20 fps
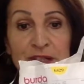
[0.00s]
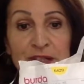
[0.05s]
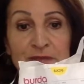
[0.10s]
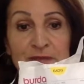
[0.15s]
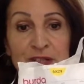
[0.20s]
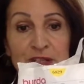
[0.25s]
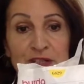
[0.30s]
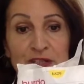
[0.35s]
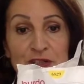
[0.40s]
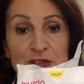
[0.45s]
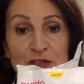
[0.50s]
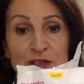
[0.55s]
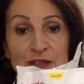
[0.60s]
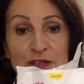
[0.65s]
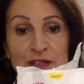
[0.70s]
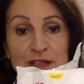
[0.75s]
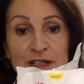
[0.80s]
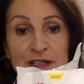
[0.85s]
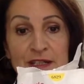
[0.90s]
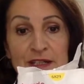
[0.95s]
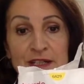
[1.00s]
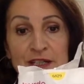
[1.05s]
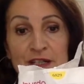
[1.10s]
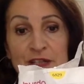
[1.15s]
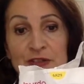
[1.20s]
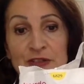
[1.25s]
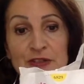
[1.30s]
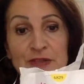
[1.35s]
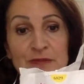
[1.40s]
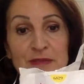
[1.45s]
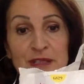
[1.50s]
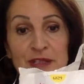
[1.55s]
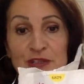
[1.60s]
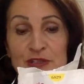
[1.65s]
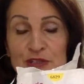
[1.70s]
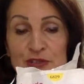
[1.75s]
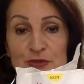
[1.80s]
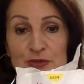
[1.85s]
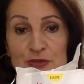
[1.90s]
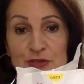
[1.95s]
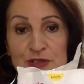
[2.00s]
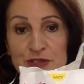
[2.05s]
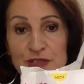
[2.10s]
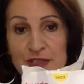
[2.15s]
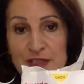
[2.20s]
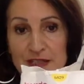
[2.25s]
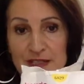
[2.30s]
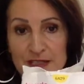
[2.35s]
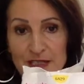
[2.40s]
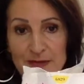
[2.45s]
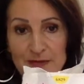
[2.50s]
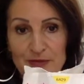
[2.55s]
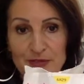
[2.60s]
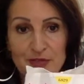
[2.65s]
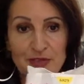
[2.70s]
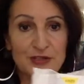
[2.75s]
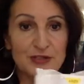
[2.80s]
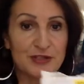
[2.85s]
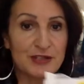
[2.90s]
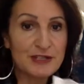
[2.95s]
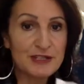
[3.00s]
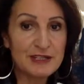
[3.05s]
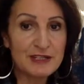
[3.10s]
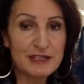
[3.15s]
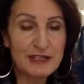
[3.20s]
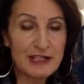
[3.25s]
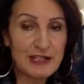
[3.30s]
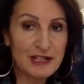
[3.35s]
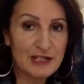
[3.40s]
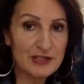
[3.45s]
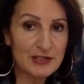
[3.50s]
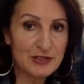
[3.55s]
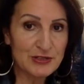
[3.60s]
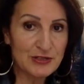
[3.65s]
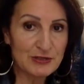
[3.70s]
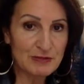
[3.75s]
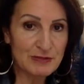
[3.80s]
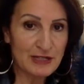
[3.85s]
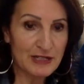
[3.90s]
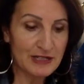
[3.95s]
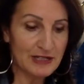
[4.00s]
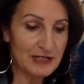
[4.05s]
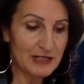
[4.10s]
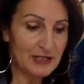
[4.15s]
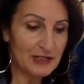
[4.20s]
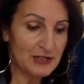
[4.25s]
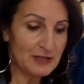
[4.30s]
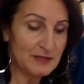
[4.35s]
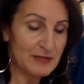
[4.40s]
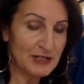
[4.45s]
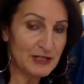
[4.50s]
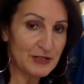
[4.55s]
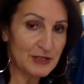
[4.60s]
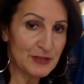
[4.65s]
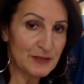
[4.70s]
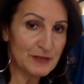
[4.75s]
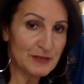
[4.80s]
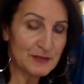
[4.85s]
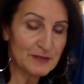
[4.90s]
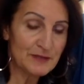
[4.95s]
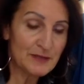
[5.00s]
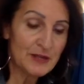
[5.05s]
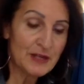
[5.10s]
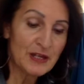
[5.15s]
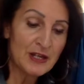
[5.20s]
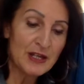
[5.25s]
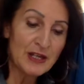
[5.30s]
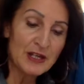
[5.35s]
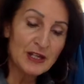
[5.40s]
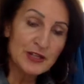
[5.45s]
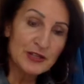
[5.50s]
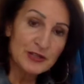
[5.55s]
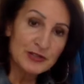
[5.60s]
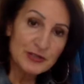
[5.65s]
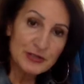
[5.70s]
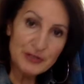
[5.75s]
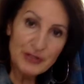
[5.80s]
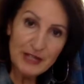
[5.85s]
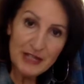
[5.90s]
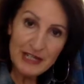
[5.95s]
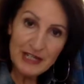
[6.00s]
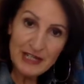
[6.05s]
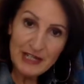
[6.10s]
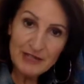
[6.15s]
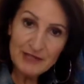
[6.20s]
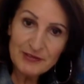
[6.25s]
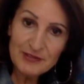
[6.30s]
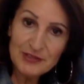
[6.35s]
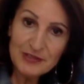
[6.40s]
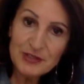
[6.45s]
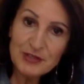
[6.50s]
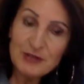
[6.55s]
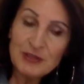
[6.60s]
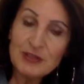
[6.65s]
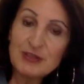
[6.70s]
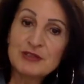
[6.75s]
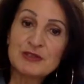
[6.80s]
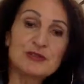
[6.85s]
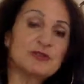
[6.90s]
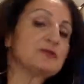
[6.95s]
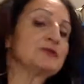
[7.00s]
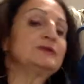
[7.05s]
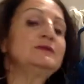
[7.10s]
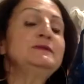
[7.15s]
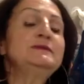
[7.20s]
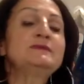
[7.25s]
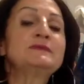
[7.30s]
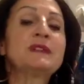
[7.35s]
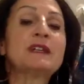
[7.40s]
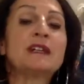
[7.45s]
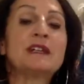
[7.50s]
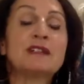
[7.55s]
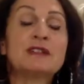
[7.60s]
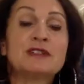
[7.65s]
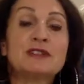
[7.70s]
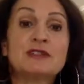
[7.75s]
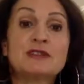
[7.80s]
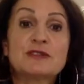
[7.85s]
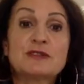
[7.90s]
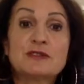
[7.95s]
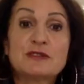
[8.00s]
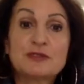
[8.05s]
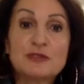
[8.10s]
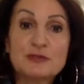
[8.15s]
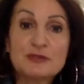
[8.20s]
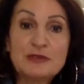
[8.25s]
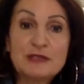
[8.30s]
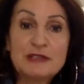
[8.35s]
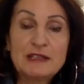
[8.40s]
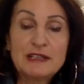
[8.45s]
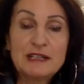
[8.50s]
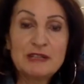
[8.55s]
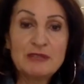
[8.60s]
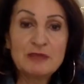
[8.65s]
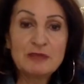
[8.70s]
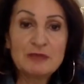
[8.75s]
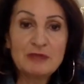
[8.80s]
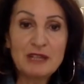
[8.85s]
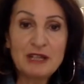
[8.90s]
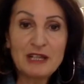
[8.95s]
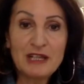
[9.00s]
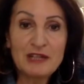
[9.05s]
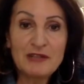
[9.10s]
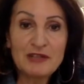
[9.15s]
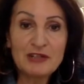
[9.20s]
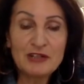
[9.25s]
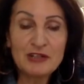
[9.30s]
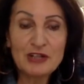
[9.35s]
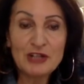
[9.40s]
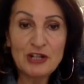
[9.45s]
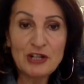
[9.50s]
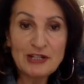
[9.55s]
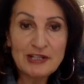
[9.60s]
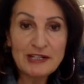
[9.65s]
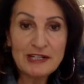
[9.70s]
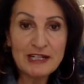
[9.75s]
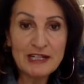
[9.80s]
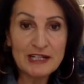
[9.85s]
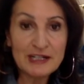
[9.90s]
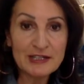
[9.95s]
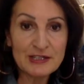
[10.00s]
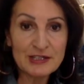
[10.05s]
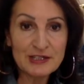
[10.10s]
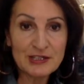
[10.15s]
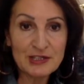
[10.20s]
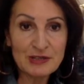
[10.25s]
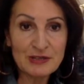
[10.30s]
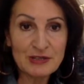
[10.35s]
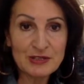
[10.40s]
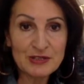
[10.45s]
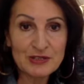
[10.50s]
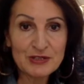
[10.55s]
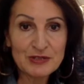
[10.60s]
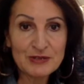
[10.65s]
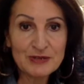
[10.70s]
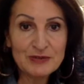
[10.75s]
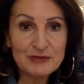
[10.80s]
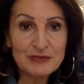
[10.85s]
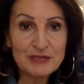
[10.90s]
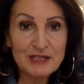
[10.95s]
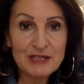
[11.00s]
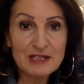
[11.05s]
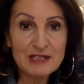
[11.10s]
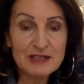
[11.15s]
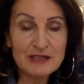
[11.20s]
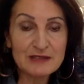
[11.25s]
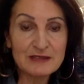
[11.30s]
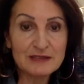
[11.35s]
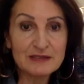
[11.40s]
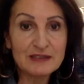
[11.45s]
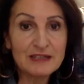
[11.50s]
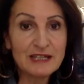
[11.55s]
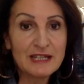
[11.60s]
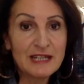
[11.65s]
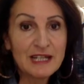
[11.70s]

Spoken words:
it much longer, you can make it shorter, it's up to you. As you can see, I turn mine into my tops. So I have a sewing school, and shortly I will be having an online sewing school that's still